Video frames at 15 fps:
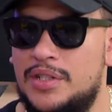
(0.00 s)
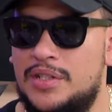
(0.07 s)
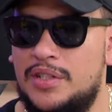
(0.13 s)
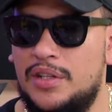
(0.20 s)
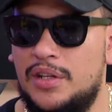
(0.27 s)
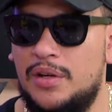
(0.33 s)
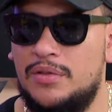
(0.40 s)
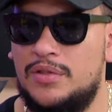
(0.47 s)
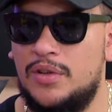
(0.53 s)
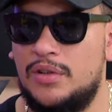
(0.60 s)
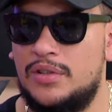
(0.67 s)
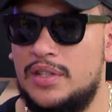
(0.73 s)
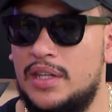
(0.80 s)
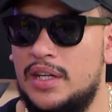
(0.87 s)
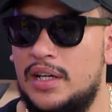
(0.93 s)
just to you know
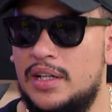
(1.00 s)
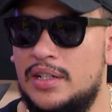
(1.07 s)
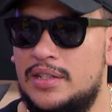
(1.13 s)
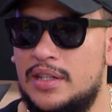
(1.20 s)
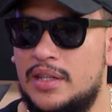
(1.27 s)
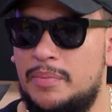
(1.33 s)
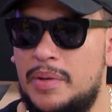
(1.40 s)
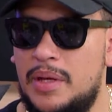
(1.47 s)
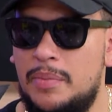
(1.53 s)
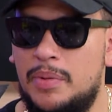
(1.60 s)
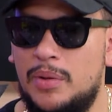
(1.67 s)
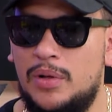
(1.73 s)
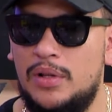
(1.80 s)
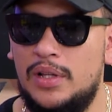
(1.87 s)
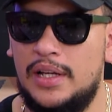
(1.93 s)
talk to the to the
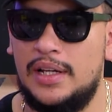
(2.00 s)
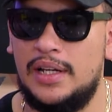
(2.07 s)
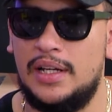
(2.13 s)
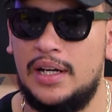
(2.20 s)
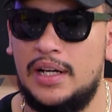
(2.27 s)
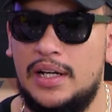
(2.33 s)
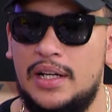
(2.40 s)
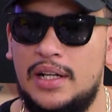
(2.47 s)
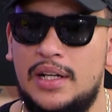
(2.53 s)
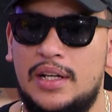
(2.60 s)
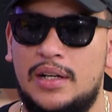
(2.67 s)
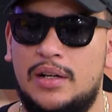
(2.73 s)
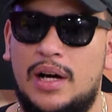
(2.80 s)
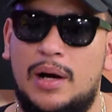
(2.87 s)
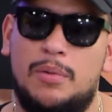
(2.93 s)
people and uh,
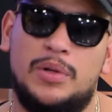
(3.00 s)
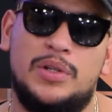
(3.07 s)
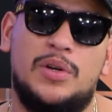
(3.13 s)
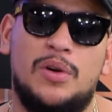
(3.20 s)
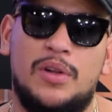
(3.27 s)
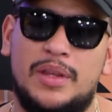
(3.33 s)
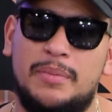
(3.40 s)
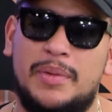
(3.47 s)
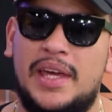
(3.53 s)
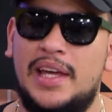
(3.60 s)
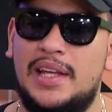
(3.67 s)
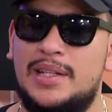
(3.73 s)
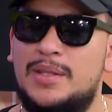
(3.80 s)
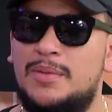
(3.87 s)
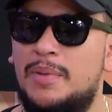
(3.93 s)
I would call them
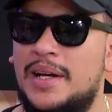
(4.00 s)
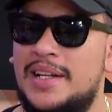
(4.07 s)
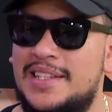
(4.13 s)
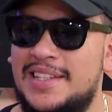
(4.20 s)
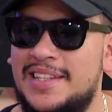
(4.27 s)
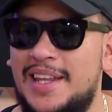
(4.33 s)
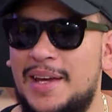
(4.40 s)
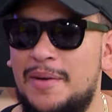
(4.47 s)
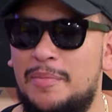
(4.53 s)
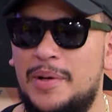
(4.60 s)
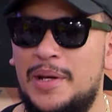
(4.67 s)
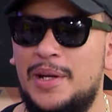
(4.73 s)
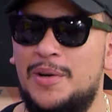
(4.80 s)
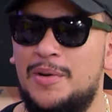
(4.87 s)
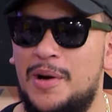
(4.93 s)
kids, but they're
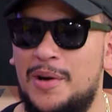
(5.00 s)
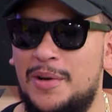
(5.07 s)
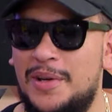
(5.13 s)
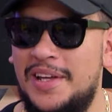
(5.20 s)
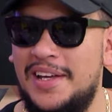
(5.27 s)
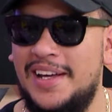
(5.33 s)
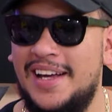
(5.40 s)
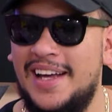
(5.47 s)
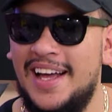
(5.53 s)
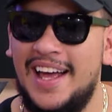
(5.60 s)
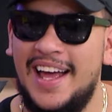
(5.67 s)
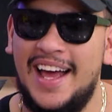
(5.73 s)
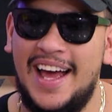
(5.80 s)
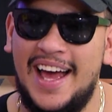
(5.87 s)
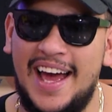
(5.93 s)
pretty grown. uh -huh.
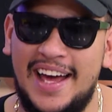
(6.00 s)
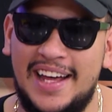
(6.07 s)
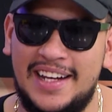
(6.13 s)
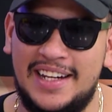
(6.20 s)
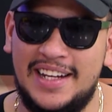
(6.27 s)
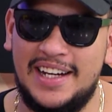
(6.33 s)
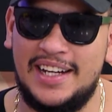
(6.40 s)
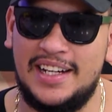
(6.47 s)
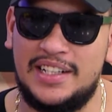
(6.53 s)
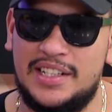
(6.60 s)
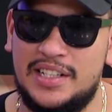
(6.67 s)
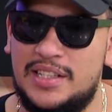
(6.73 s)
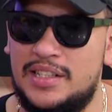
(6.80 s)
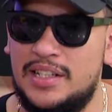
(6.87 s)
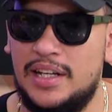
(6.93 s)
and uh,
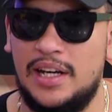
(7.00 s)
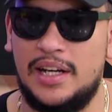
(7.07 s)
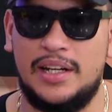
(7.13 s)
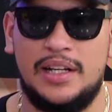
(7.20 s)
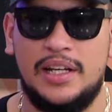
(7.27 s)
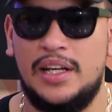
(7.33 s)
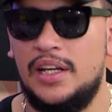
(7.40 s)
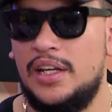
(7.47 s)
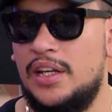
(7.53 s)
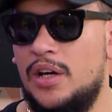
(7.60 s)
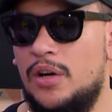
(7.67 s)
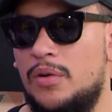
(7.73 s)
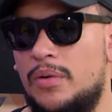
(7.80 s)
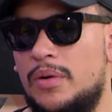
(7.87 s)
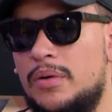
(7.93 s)
just, uh, you
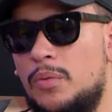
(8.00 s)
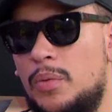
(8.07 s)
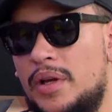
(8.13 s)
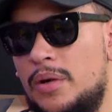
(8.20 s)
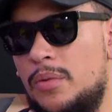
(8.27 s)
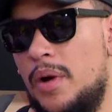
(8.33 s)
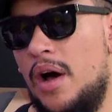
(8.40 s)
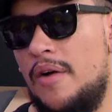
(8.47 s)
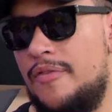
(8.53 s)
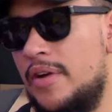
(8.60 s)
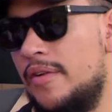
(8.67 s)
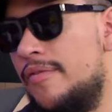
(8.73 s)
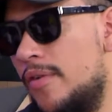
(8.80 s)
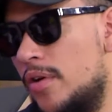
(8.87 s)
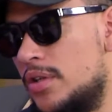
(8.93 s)
know, we, we're
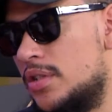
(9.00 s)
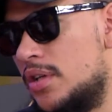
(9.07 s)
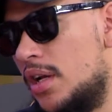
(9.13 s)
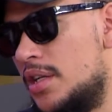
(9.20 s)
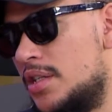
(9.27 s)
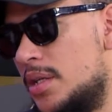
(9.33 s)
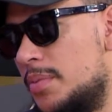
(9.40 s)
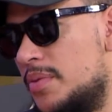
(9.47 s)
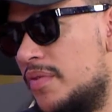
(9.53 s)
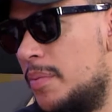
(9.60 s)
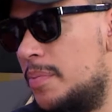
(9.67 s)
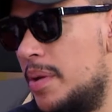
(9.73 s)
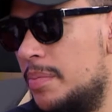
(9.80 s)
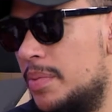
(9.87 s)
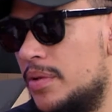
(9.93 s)
offering four scholarships for
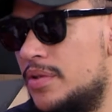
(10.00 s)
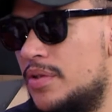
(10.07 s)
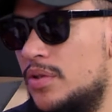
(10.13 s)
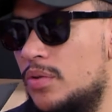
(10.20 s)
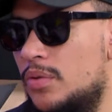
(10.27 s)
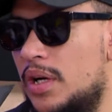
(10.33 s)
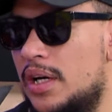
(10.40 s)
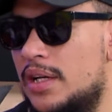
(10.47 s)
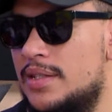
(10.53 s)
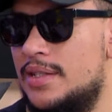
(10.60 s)
people to uh,